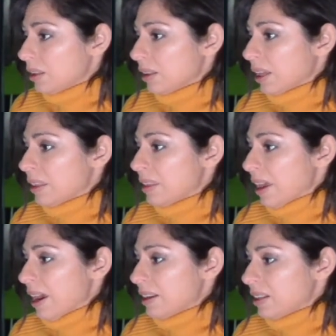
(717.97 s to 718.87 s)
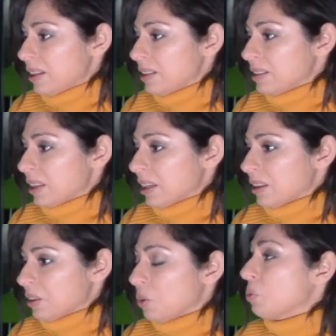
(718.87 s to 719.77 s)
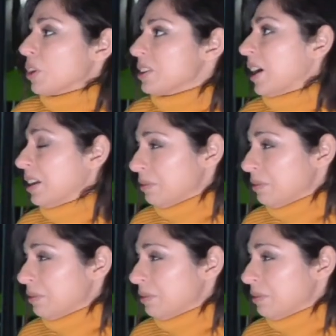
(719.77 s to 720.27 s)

like that is like the worst kind of